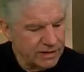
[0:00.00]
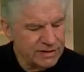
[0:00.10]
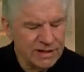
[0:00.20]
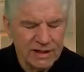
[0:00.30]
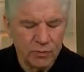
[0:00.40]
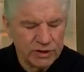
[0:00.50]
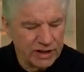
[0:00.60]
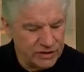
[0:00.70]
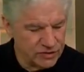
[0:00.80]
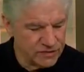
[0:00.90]
tea, which
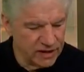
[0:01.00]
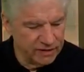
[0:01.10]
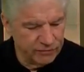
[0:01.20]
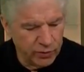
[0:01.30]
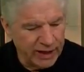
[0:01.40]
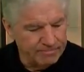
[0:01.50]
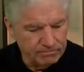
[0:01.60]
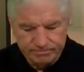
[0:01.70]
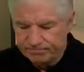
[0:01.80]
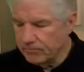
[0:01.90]
I just love. Okay,
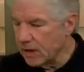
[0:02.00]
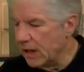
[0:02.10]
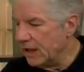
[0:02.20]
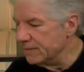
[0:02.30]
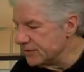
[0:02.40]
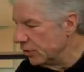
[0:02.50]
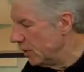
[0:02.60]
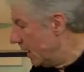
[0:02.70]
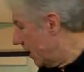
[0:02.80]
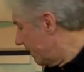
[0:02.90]
uh, so
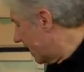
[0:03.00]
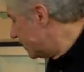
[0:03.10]
that's